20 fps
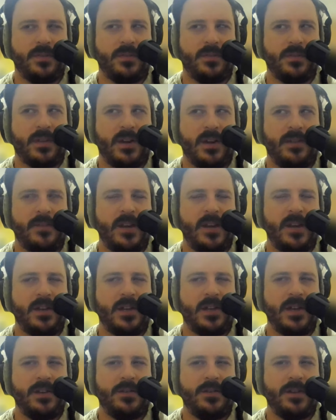kind of
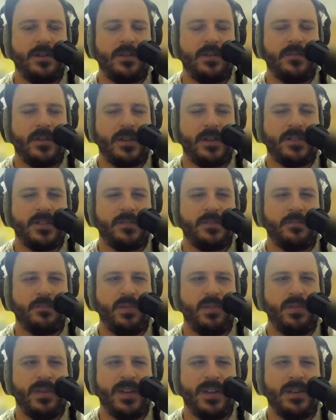indicator that your device is
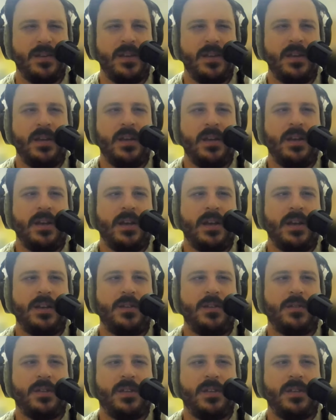booting. And
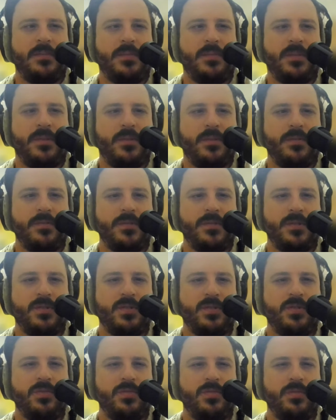you'll keep those
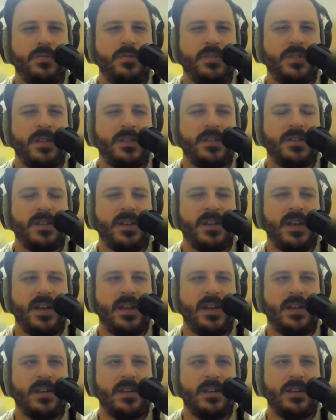2, 6, and
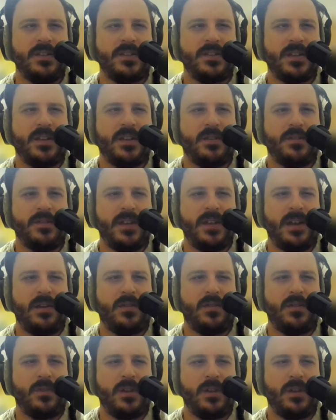8 keys held
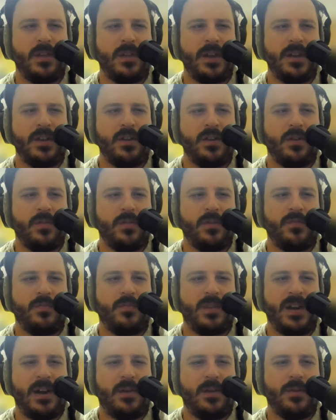down while letting go of
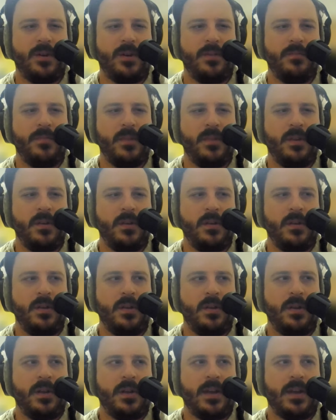power.
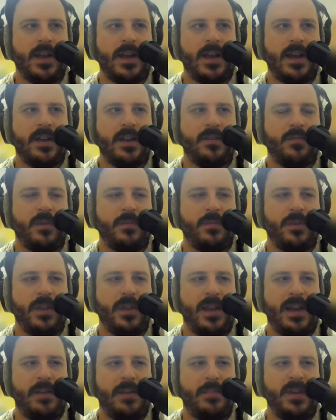And what will
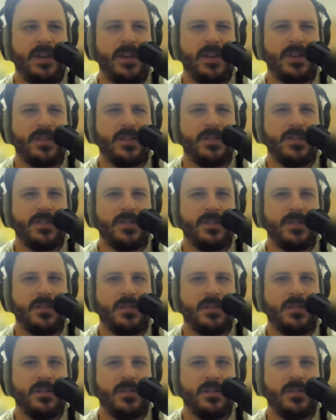happen is